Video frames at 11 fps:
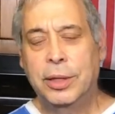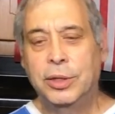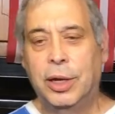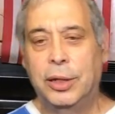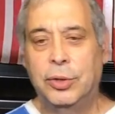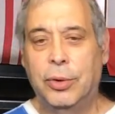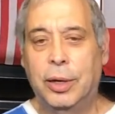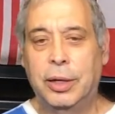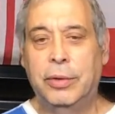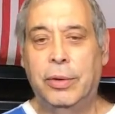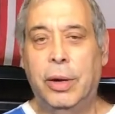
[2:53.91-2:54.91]
I start
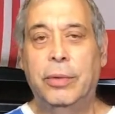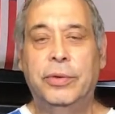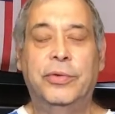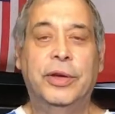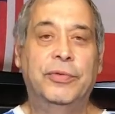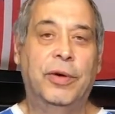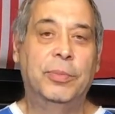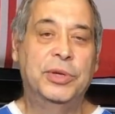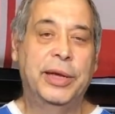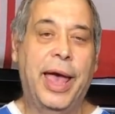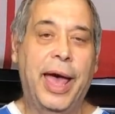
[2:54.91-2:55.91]
talking to her, and she's from
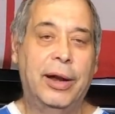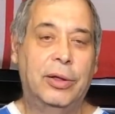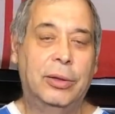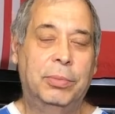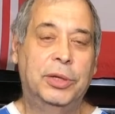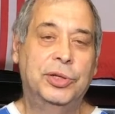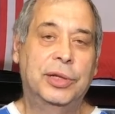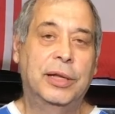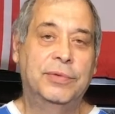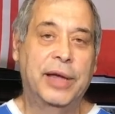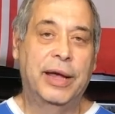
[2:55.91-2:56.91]
Seattle, but she
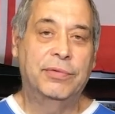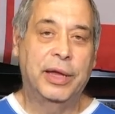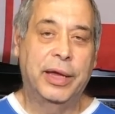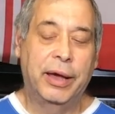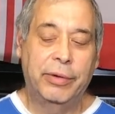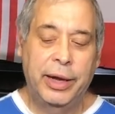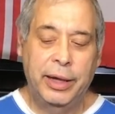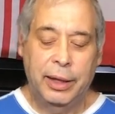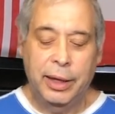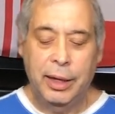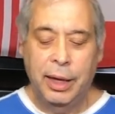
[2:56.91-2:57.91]
lives half the year in
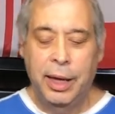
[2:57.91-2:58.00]
Italy.